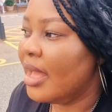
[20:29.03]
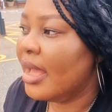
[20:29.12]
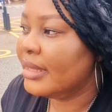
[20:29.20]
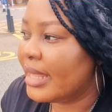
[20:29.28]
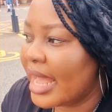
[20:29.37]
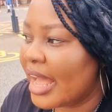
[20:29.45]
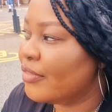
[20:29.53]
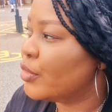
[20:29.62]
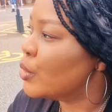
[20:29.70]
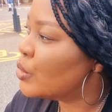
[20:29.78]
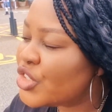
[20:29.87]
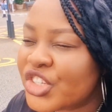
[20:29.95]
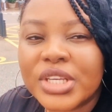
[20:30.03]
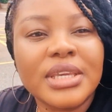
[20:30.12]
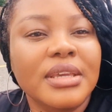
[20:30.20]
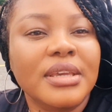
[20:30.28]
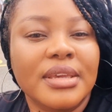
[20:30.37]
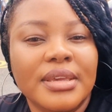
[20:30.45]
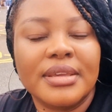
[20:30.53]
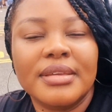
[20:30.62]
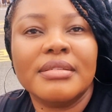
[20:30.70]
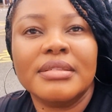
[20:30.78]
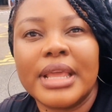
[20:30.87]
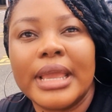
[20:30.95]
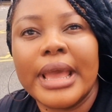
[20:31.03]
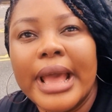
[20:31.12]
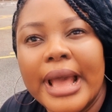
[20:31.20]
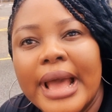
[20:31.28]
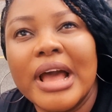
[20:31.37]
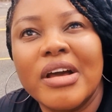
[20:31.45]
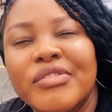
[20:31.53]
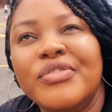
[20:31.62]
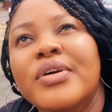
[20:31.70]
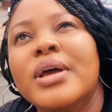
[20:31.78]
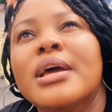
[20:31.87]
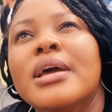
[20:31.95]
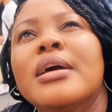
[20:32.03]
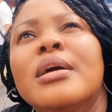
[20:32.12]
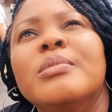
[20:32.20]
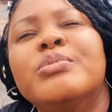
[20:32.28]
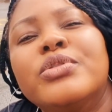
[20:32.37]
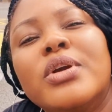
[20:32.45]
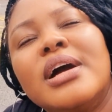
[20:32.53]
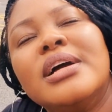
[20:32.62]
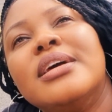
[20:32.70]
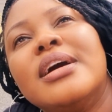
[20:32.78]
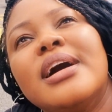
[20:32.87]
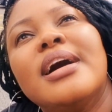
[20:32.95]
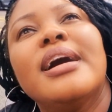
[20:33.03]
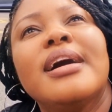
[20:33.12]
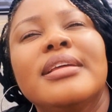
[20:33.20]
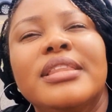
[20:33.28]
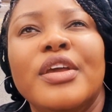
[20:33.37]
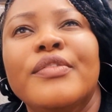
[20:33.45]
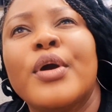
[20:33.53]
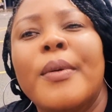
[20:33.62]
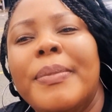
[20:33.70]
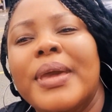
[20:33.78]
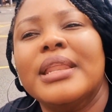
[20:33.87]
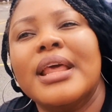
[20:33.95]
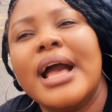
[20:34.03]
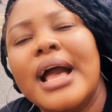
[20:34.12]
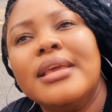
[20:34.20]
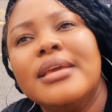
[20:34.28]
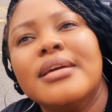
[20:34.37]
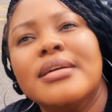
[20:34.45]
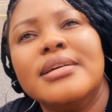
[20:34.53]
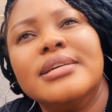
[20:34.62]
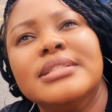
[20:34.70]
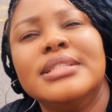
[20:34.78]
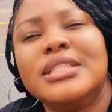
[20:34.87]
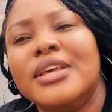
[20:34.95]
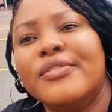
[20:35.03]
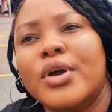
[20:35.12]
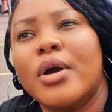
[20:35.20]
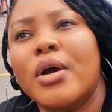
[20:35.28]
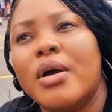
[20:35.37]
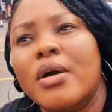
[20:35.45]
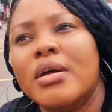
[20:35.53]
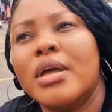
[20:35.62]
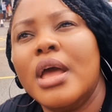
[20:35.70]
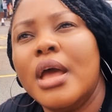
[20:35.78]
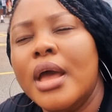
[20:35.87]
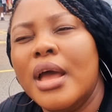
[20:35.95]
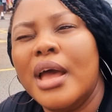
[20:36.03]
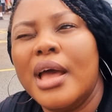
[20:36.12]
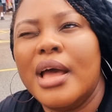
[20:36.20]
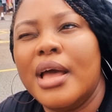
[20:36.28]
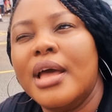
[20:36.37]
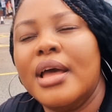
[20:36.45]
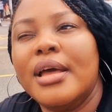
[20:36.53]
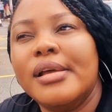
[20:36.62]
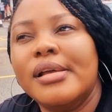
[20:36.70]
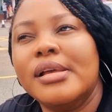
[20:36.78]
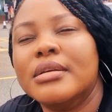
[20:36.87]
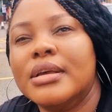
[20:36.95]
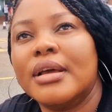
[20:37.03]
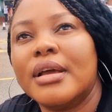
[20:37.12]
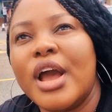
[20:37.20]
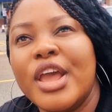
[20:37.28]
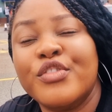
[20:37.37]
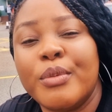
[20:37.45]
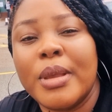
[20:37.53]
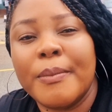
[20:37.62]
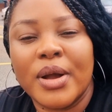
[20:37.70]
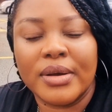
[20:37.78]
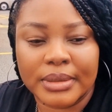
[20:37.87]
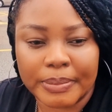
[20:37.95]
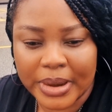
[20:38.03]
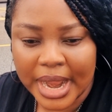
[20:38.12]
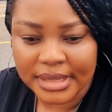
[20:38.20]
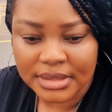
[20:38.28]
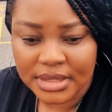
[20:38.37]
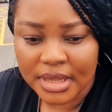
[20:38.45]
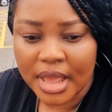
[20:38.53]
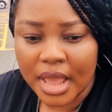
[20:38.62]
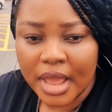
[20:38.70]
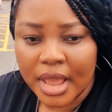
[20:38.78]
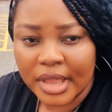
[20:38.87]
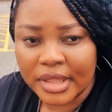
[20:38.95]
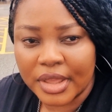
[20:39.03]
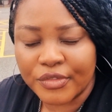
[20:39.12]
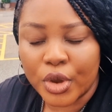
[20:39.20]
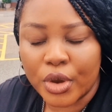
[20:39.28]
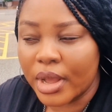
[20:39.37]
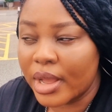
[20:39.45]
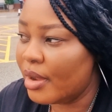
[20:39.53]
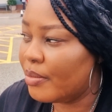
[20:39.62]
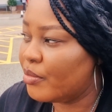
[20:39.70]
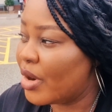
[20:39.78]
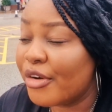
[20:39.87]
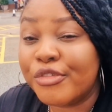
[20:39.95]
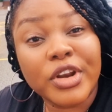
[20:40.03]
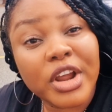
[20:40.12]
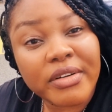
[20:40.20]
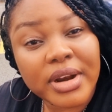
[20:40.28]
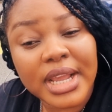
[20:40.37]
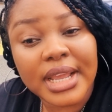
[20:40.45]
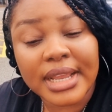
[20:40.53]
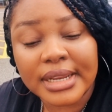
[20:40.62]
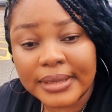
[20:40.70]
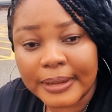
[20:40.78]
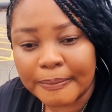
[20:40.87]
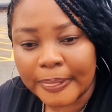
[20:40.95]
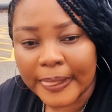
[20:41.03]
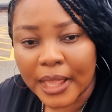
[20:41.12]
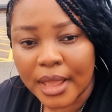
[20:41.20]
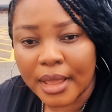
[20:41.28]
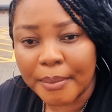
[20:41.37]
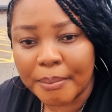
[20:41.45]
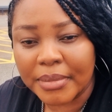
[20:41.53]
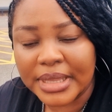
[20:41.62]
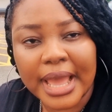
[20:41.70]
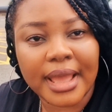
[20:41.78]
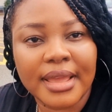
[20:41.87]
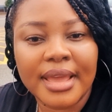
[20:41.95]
They have Gucci, they have Prada, they've got Penhaligans, they've got, uh, I can't even remember all the brands. They've got um, Ralph Lauren, um, yeah,